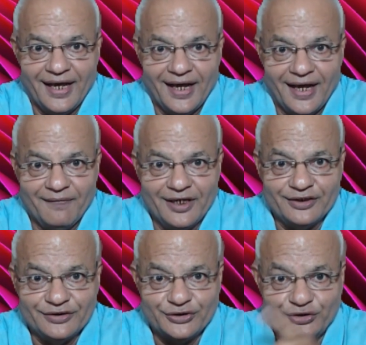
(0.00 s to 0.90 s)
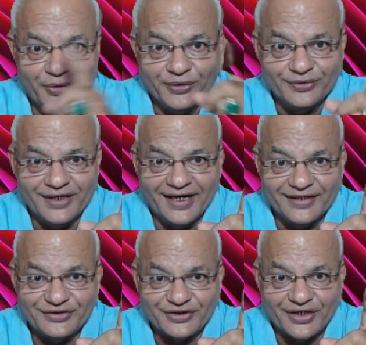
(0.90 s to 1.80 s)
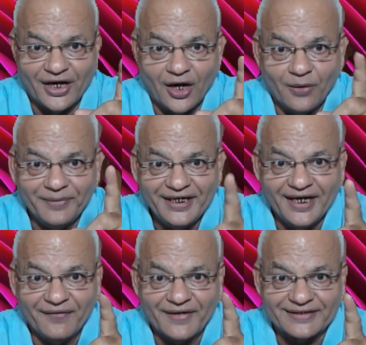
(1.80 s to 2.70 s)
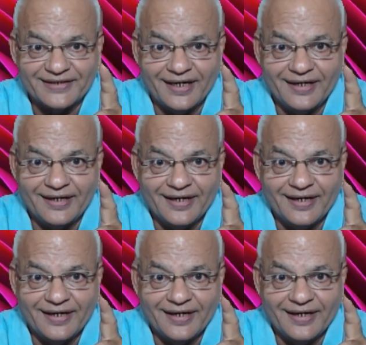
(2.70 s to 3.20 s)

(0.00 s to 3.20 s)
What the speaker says: I will show you the list how many have excelled